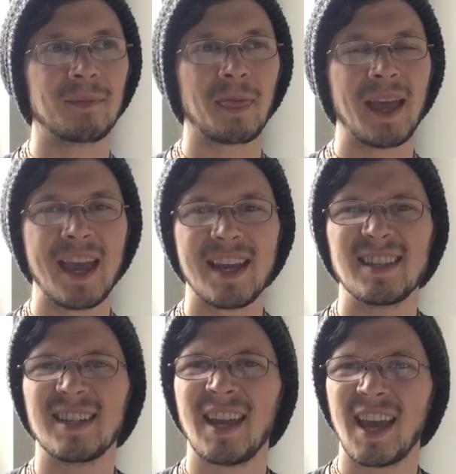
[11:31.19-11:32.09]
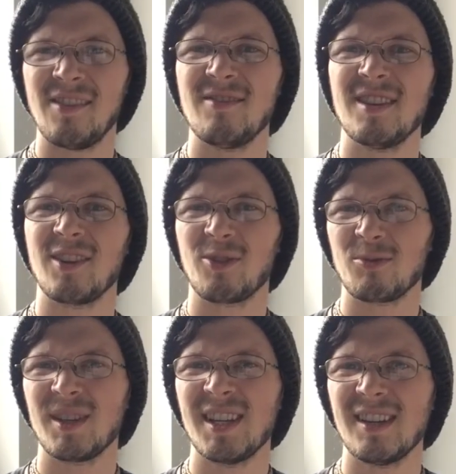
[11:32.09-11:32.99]
hate and envy and
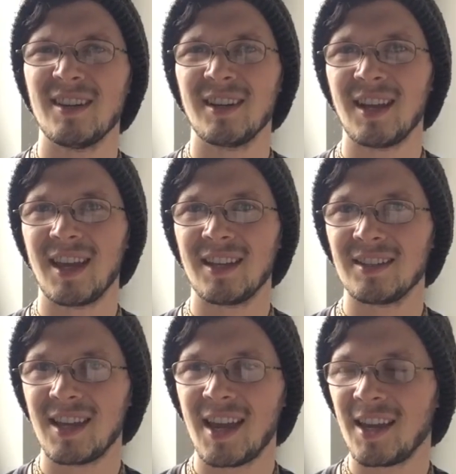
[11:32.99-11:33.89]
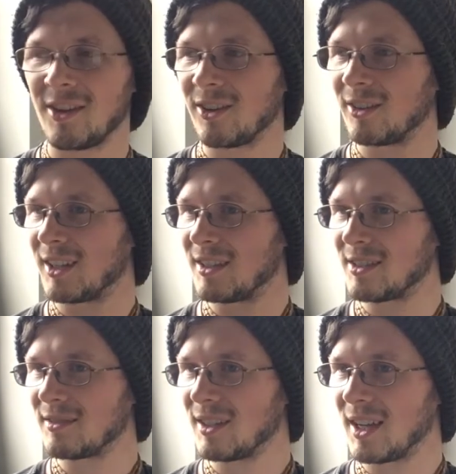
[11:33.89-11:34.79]
greed and anger
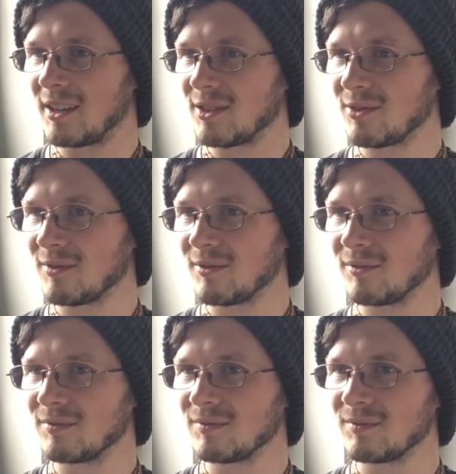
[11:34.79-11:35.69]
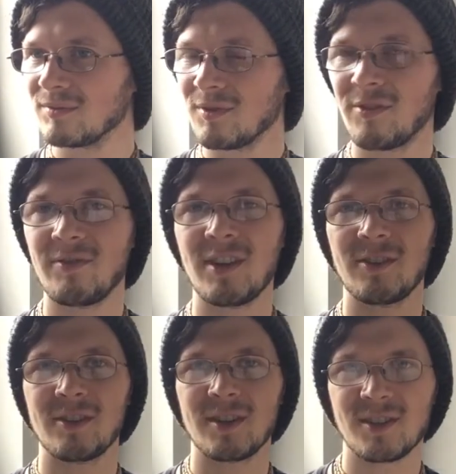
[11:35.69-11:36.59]
and
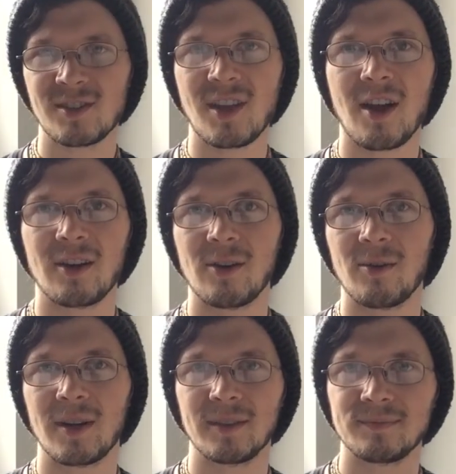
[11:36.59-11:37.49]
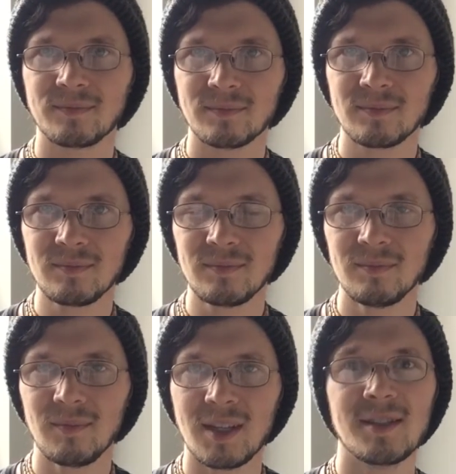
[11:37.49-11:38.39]
fear and sorrow and
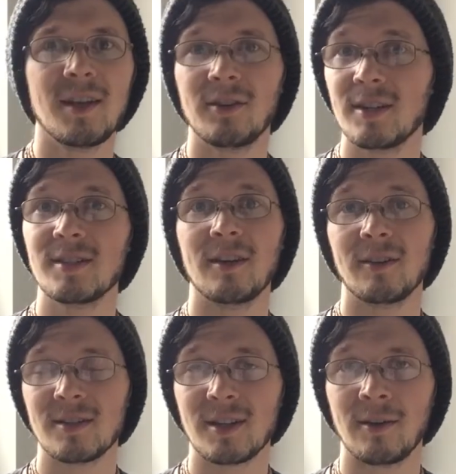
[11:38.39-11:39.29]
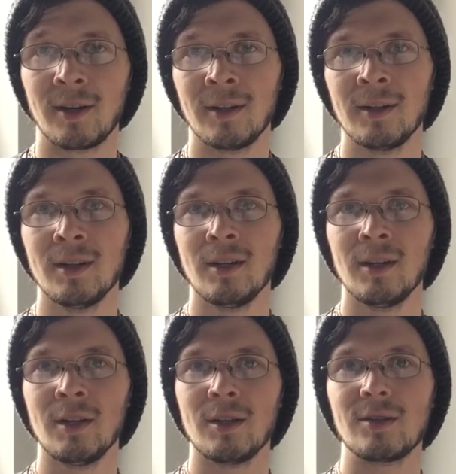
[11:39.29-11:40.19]
etc., etc., etc.
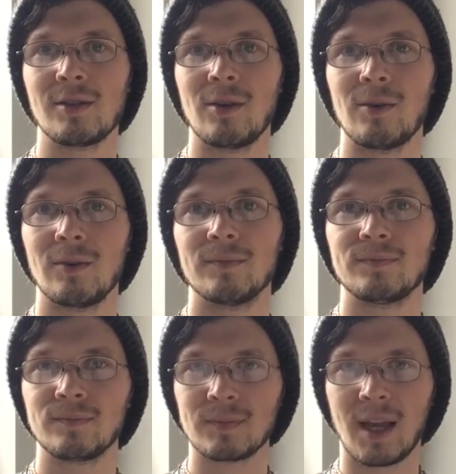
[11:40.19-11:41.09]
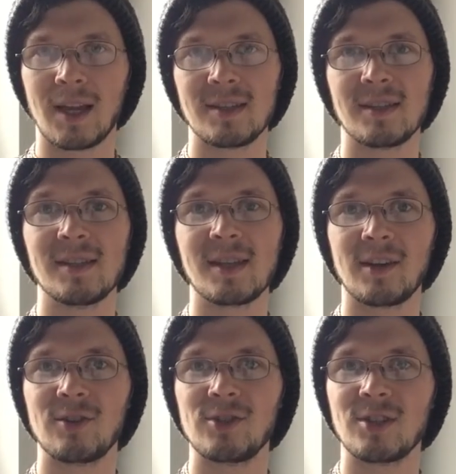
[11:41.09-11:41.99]
So as this
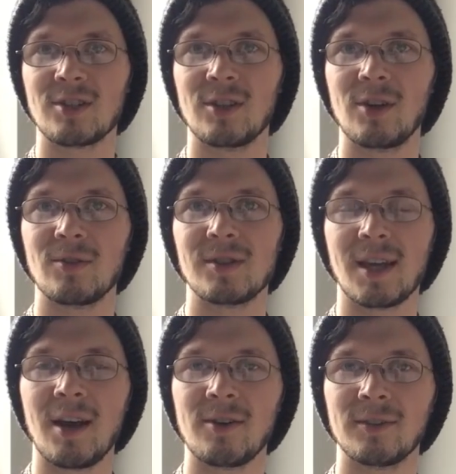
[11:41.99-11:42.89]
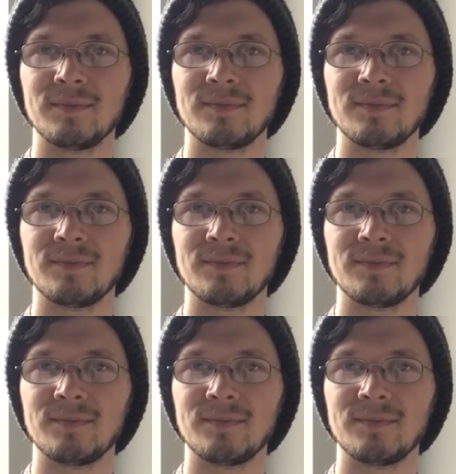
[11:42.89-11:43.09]
energy slows down,